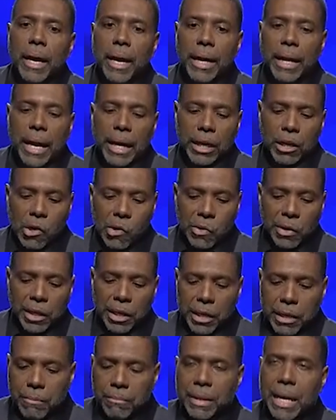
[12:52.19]
and I go to
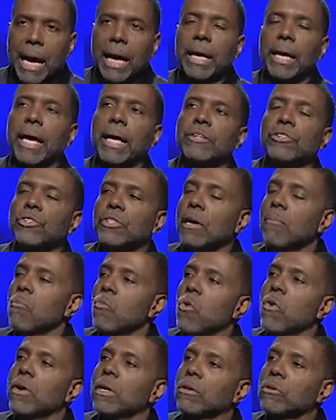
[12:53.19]
him not as
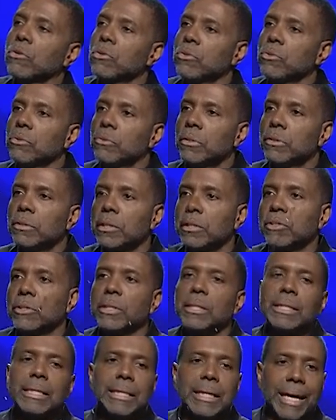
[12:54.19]
someone who doesn't
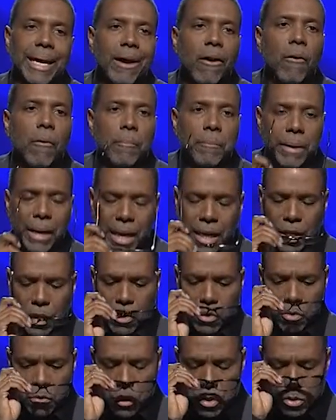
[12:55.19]
need help, but I
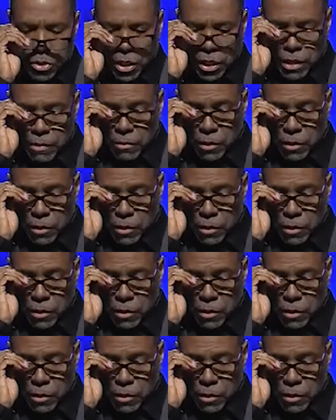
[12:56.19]
go to him